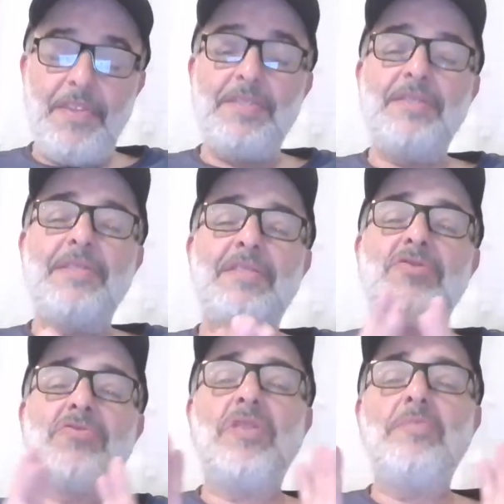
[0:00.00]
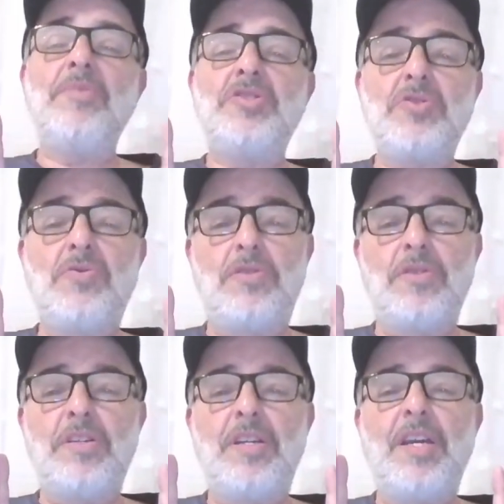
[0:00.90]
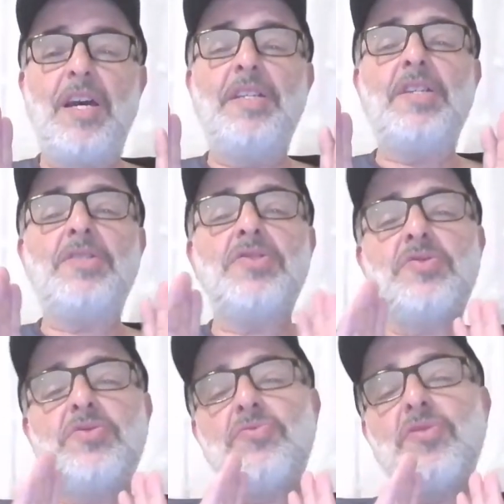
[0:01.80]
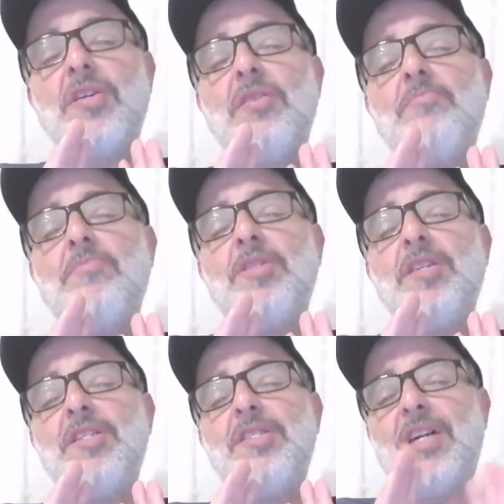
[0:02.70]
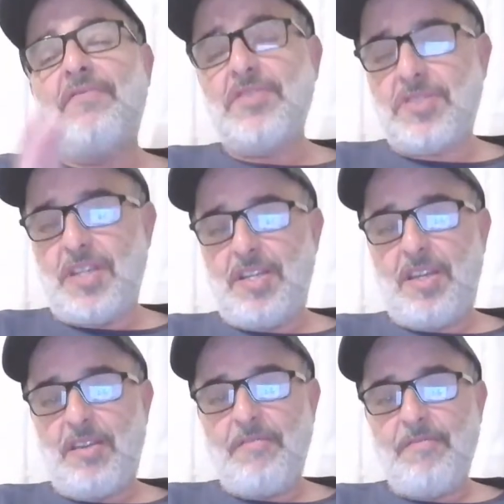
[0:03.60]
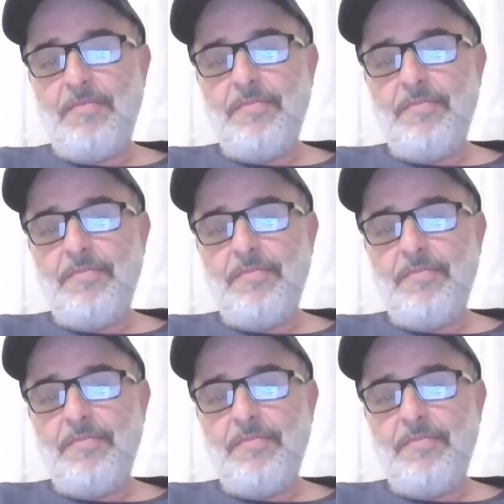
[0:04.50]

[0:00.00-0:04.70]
This is extremely squirrely and extremely devastating.